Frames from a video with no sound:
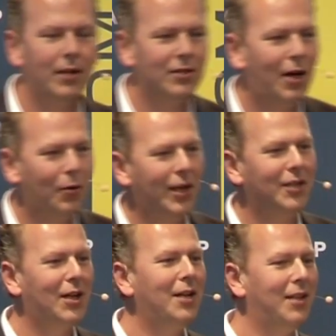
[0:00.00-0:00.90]
That's how they're
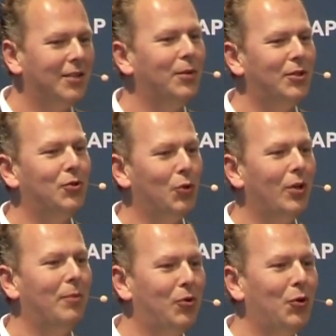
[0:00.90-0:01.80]
designed, that's what you told
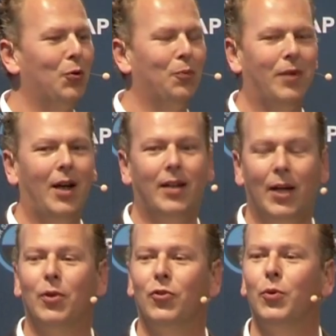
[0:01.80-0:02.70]
them to do, and they
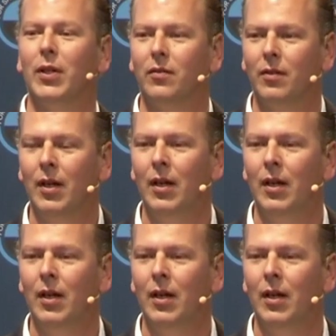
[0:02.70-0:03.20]
will do it.